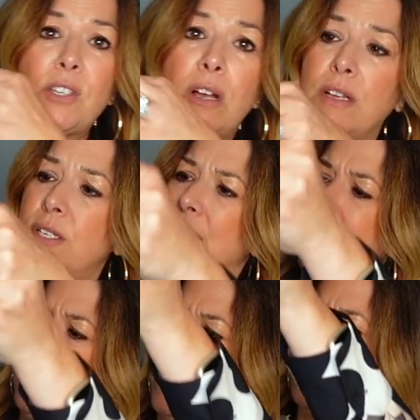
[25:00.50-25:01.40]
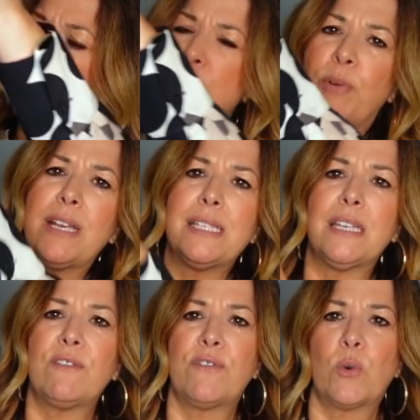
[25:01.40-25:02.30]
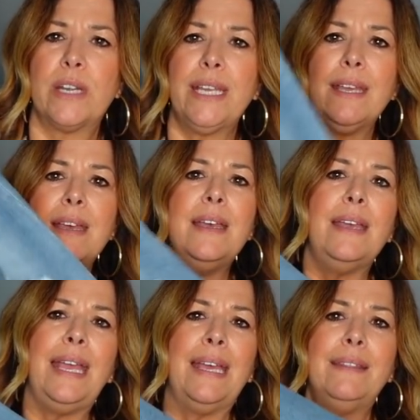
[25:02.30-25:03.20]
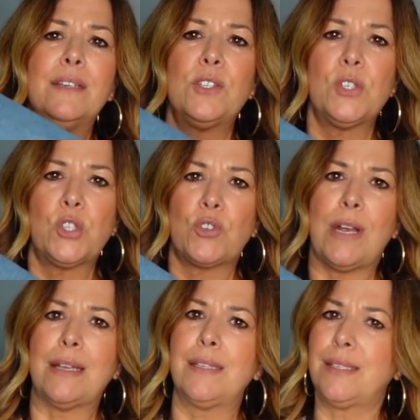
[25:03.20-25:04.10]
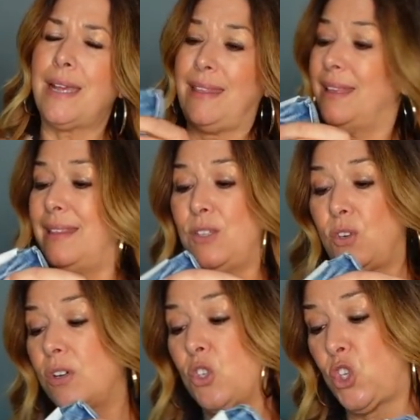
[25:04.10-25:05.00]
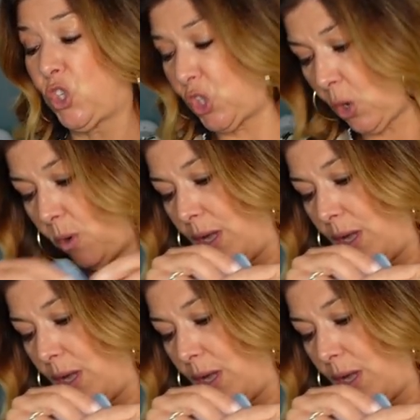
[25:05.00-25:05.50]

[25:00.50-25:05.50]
dollars. I think I have these priced at forty, and they're distressed. I think these are so